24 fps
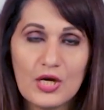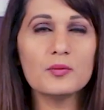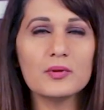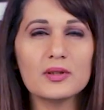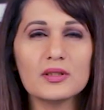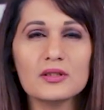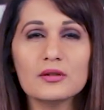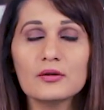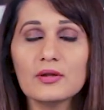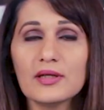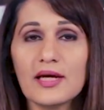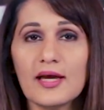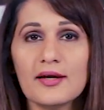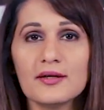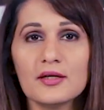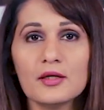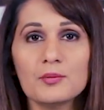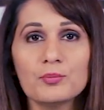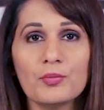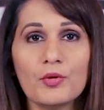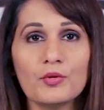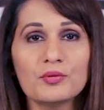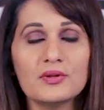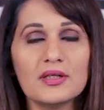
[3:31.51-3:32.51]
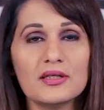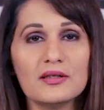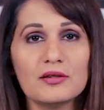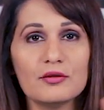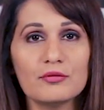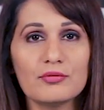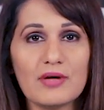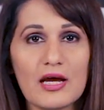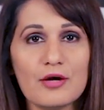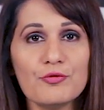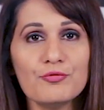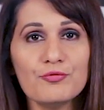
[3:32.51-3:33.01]
We're going to look at it both in a
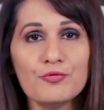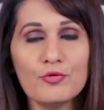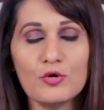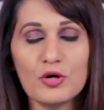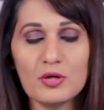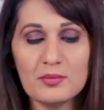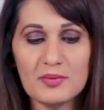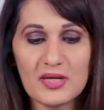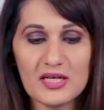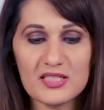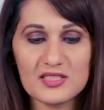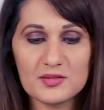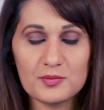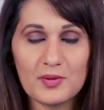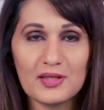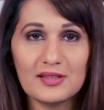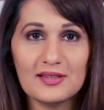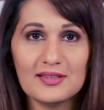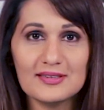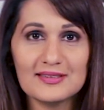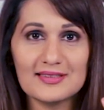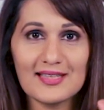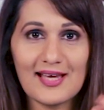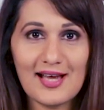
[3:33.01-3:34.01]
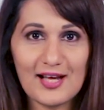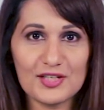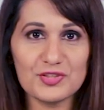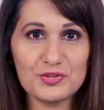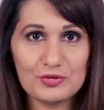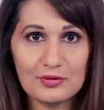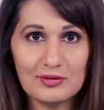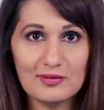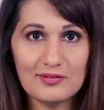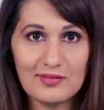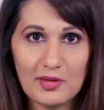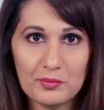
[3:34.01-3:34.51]
graph form as well as
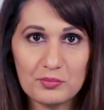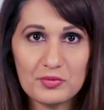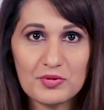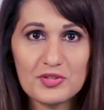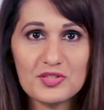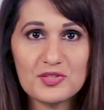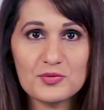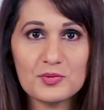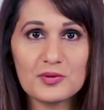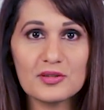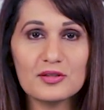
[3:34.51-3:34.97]
actual numbers.